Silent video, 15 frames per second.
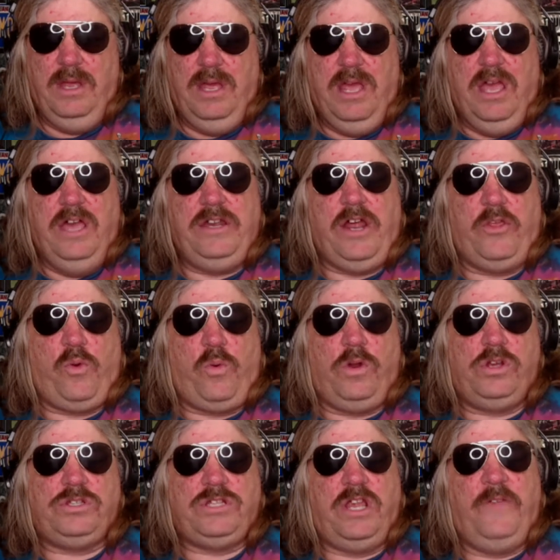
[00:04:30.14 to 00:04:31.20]
In other
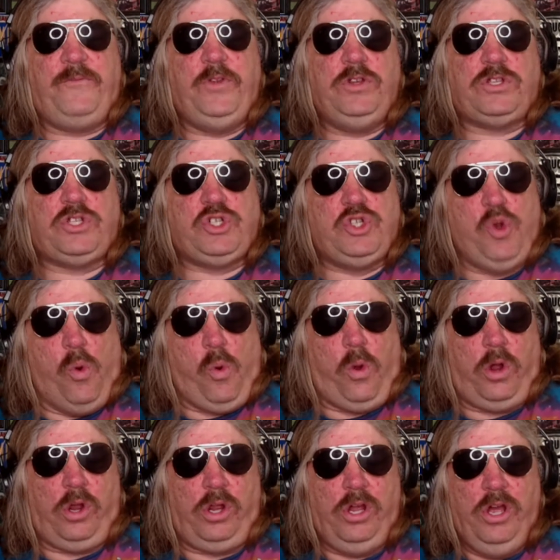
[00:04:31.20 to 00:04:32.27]
words, if you
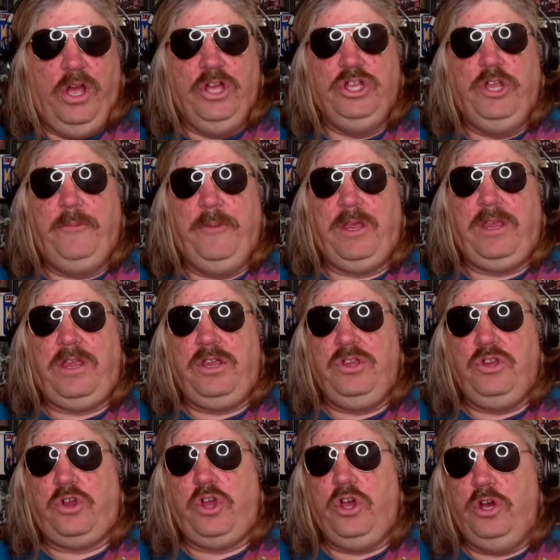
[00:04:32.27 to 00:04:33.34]
snore, you
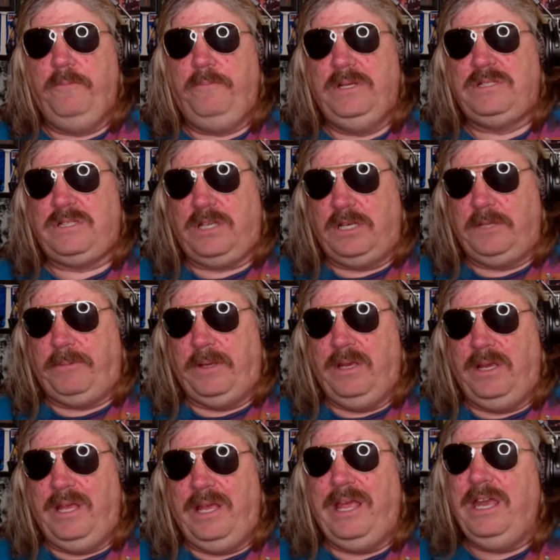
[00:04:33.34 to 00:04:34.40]
could be
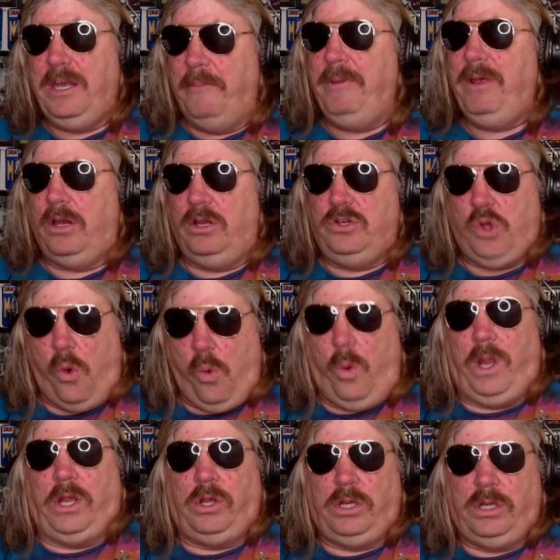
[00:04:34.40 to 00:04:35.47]
sleeping in the middle of
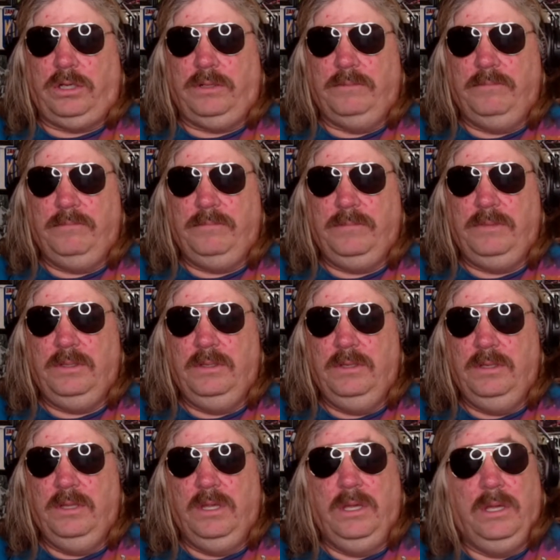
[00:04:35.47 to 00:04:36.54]
nowhere.
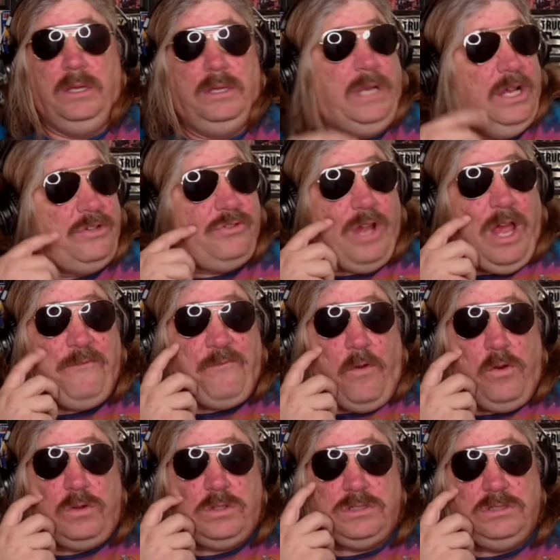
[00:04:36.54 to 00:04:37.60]
That's right,
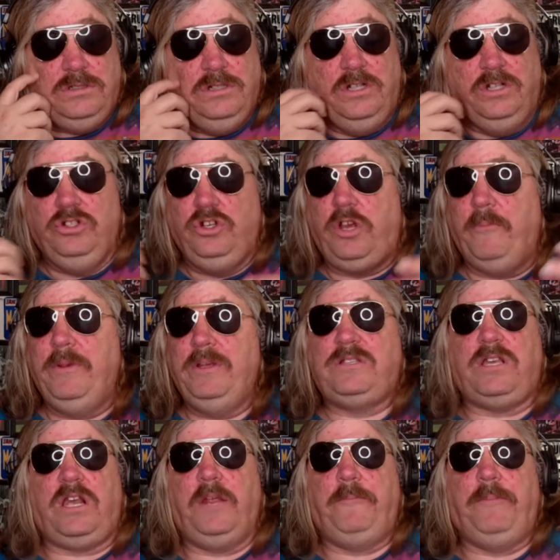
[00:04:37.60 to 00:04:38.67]
folks. You could be
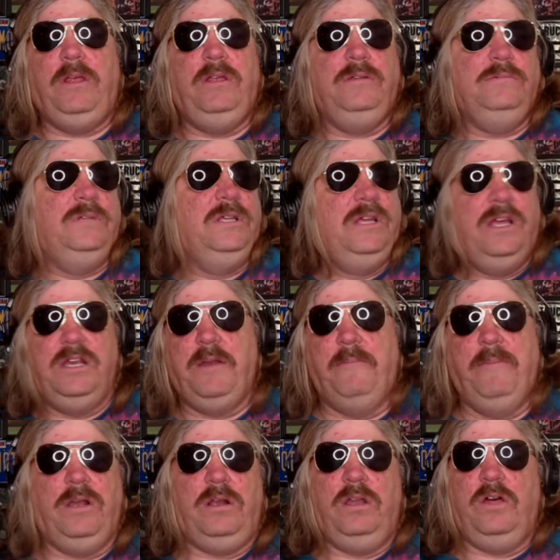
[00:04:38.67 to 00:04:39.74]
sleeping in the
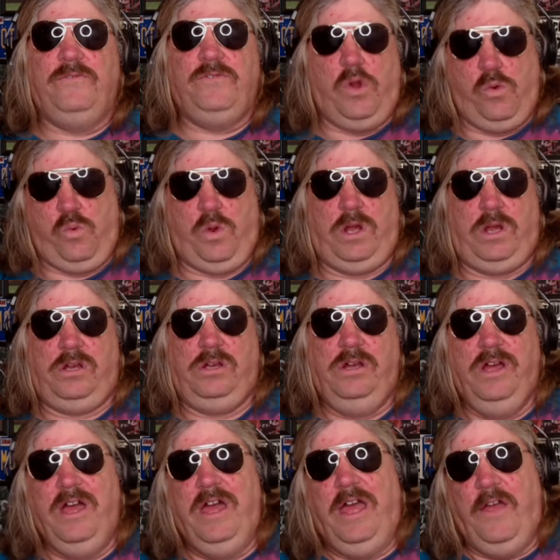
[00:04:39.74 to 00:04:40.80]
middle of nowhere
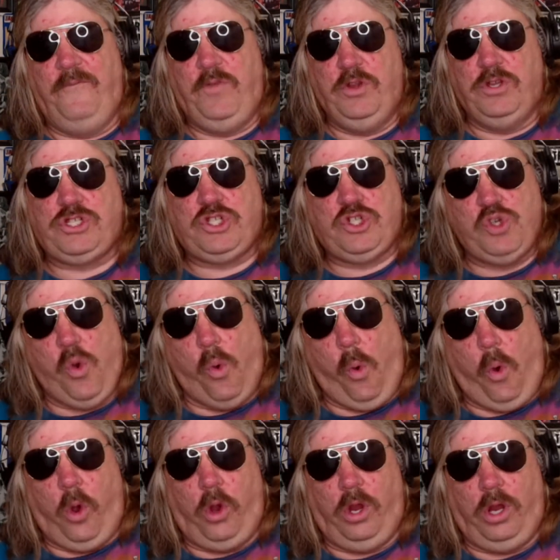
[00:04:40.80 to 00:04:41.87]
if you
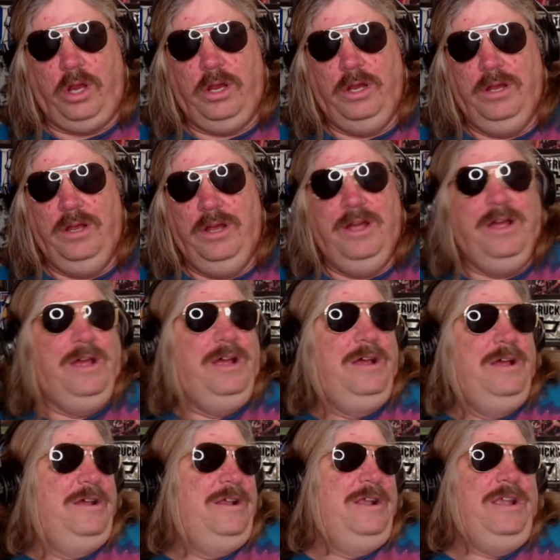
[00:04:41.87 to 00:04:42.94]
snore
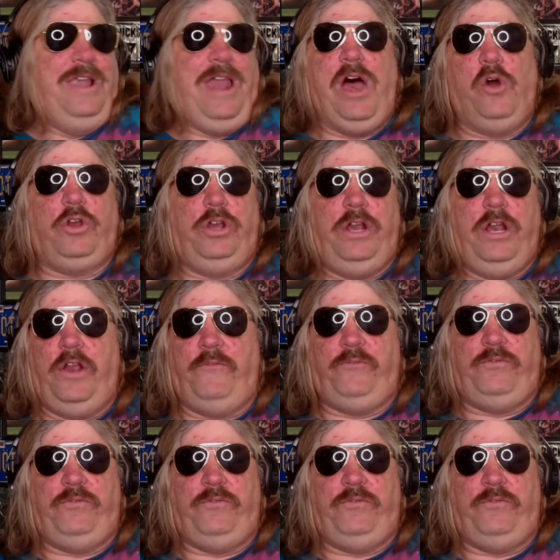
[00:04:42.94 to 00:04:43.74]
louder than a